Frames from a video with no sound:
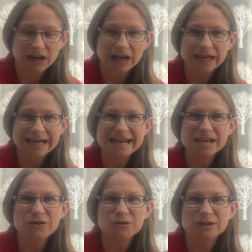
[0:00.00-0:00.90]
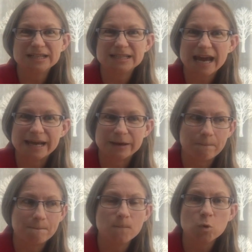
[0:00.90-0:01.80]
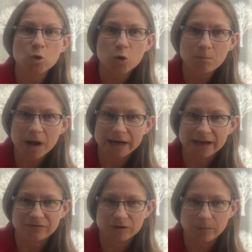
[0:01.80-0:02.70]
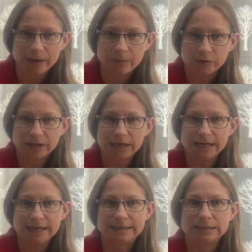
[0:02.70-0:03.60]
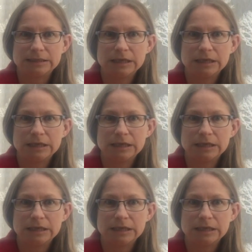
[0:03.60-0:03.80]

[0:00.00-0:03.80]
And he used to take more money from the people than he needed.